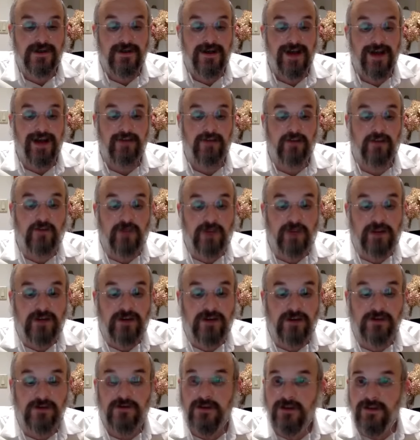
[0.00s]
and
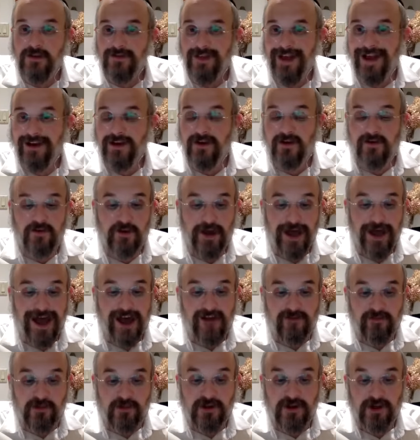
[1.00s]
Levina and a
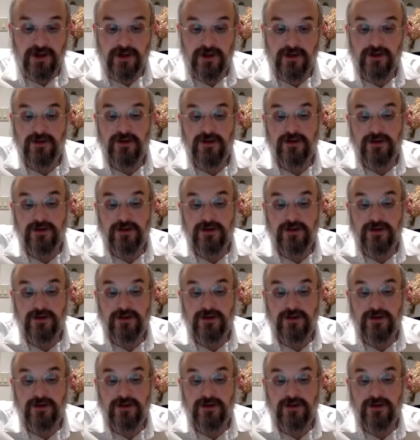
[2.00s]
half brick,